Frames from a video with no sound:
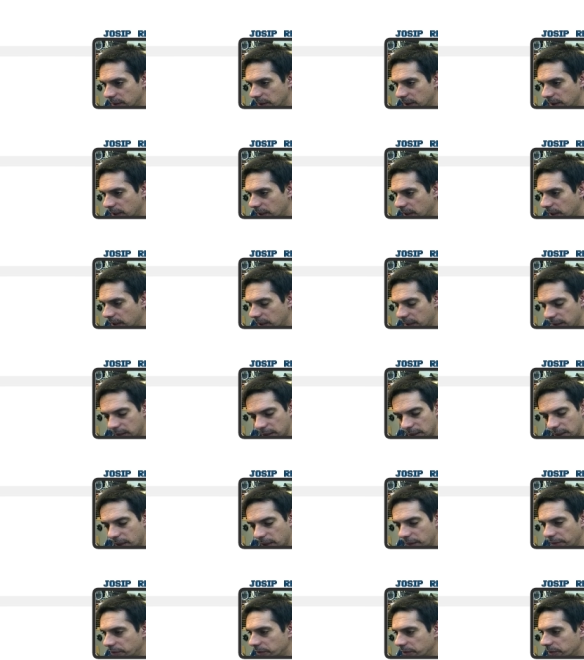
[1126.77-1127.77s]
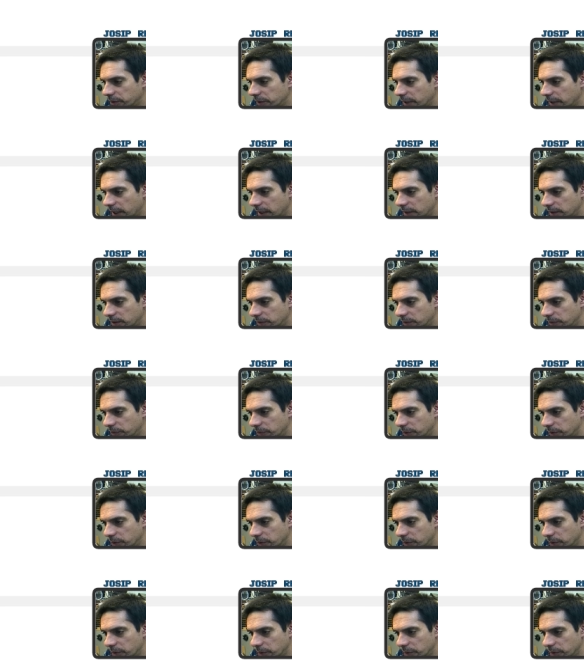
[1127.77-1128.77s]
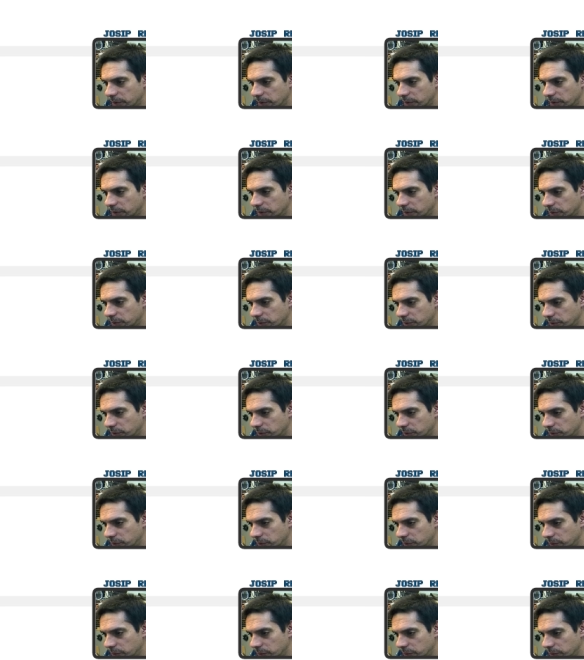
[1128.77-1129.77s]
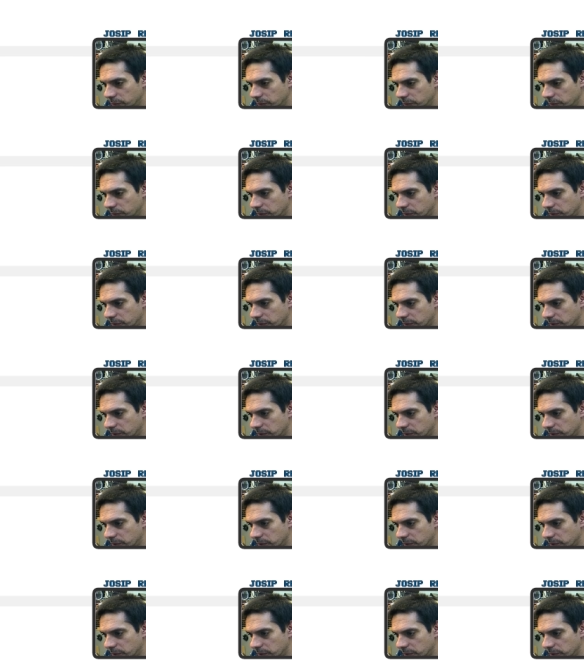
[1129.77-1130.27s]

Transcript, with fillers: And after that, we're going to